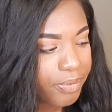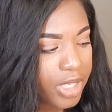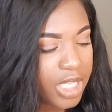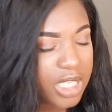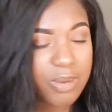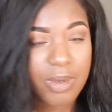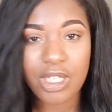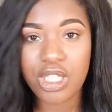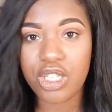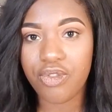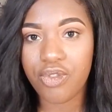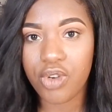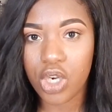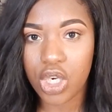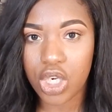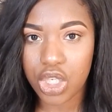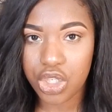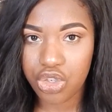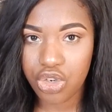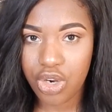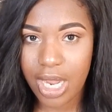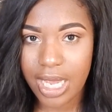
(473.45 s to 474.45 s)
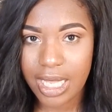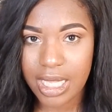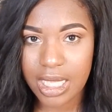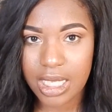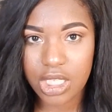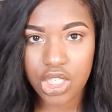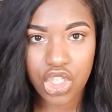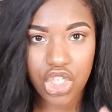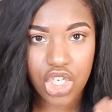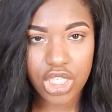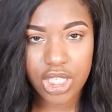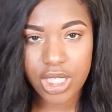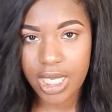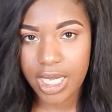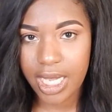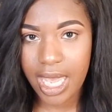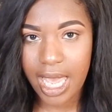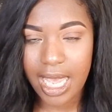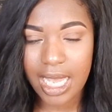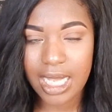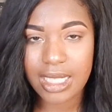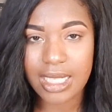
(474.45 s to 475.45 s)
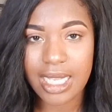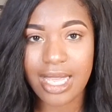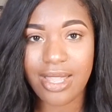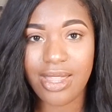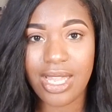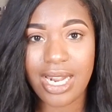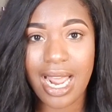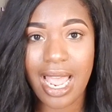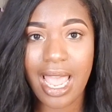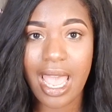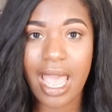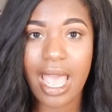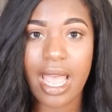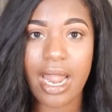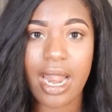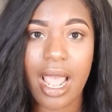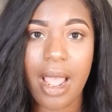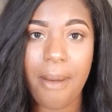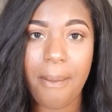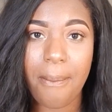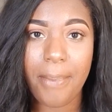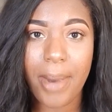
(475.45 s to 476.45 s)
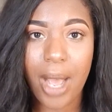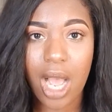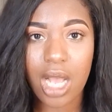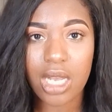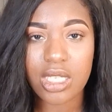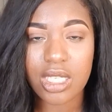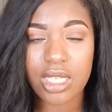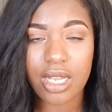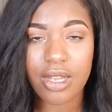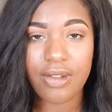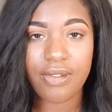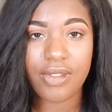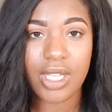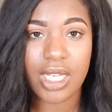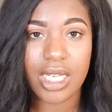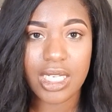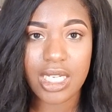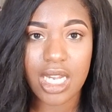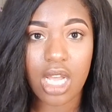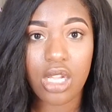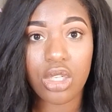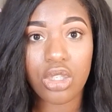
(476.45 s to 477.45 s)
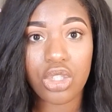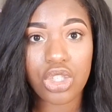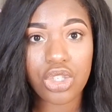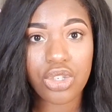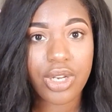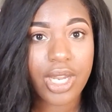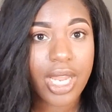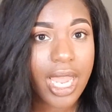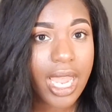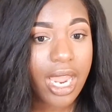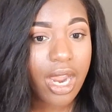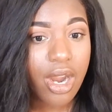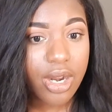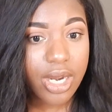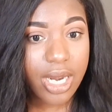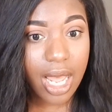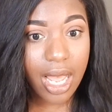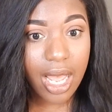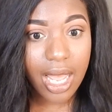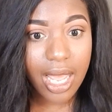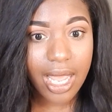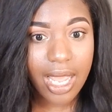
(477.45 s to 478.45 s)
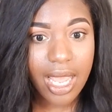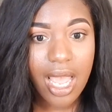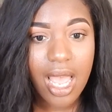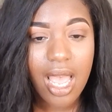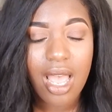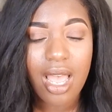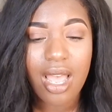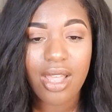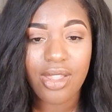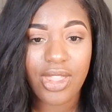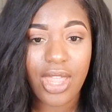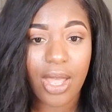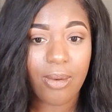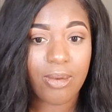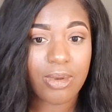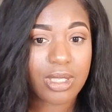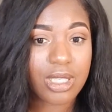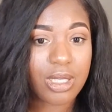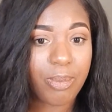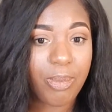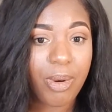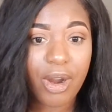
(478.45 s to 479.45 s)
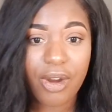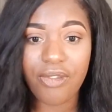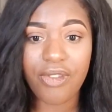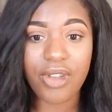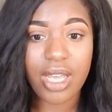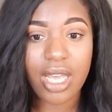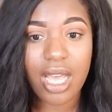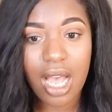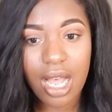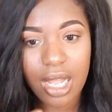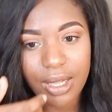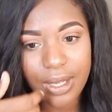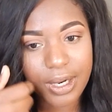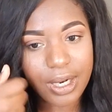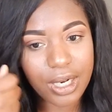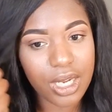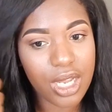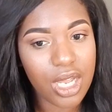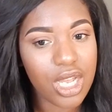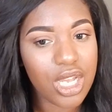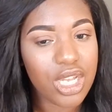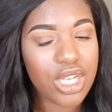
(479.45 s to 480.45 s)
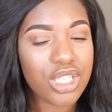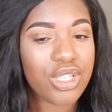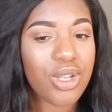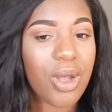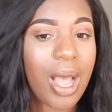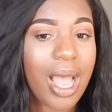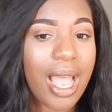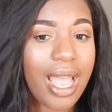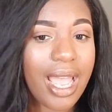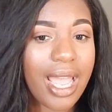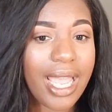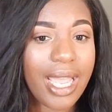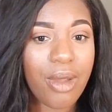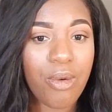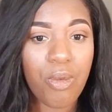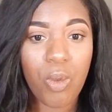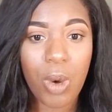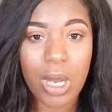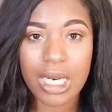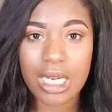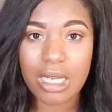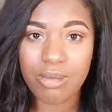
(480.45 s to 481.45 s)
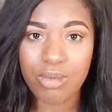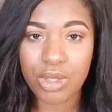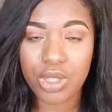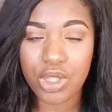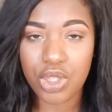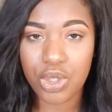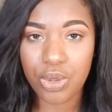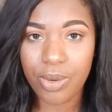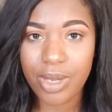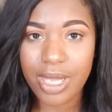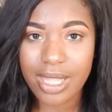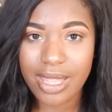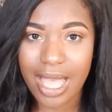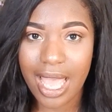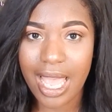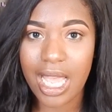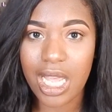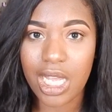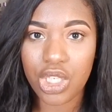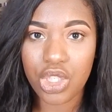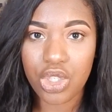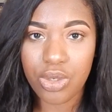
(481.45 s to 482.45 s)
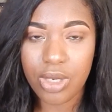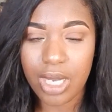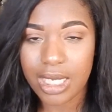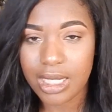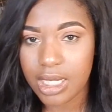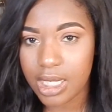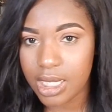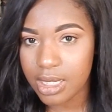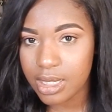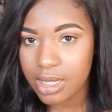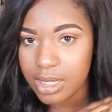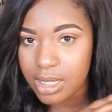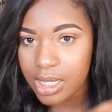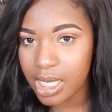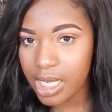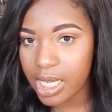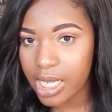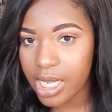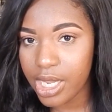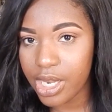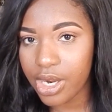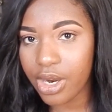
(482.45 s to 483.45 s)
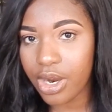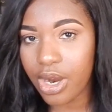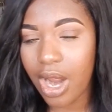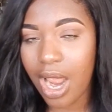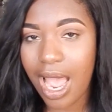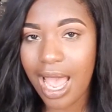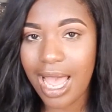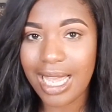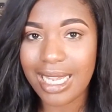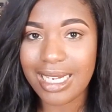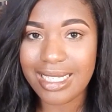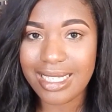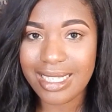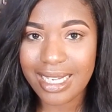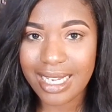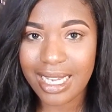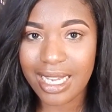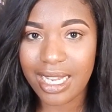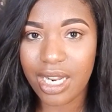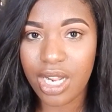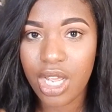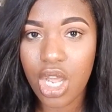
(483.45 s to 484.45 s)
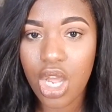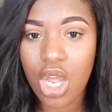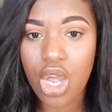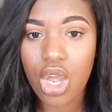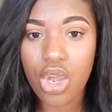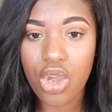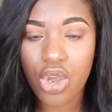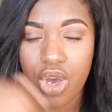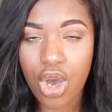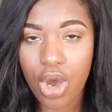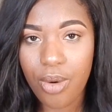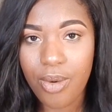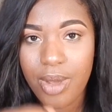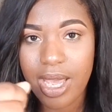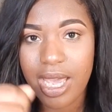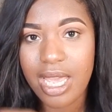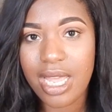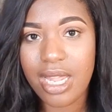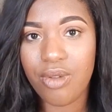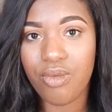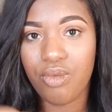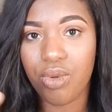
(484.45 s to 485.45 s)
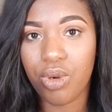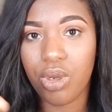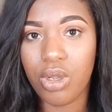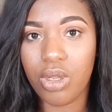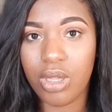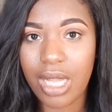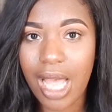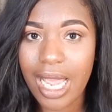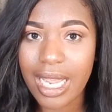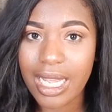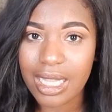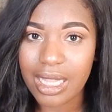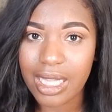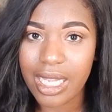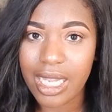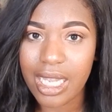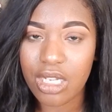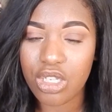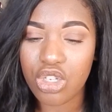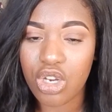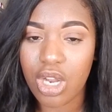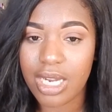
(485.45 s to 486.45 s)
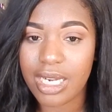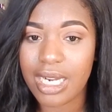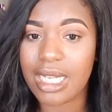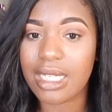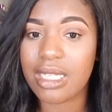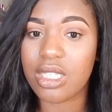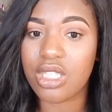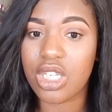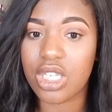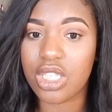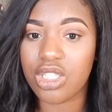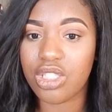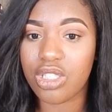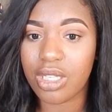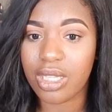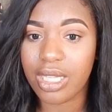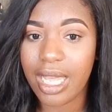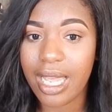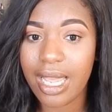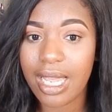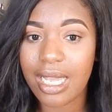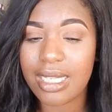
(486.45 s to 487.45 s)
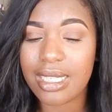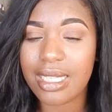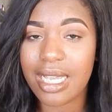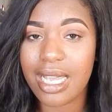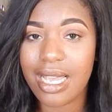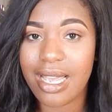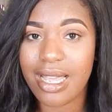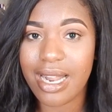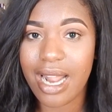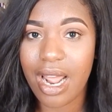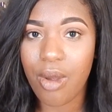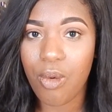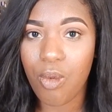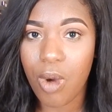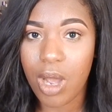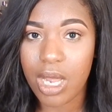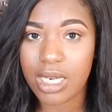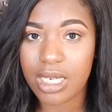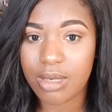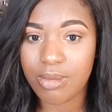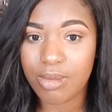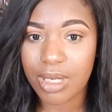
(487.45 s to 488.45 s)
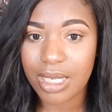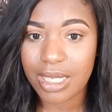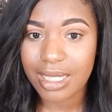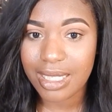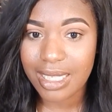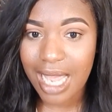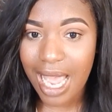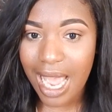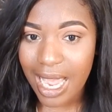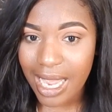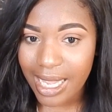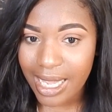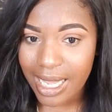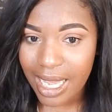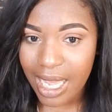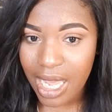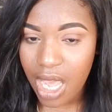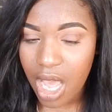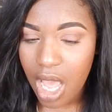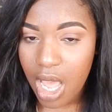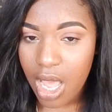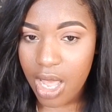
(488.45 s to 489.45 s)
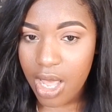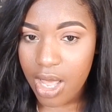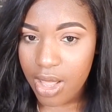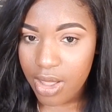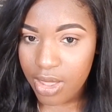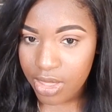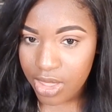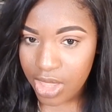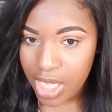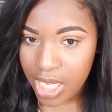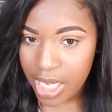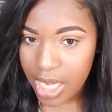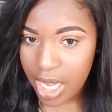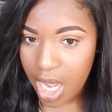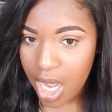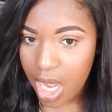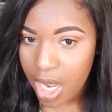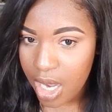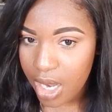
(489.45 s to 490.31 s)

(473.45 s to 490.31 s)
Especially if you're gonna try this, just in case. And then I had a box of the Dollar Tree hair dye that was the perfect color, so I wound up doing that. As you guys can see here, I did go in real lightly, try not to touch the lace, and I wound up dyeing the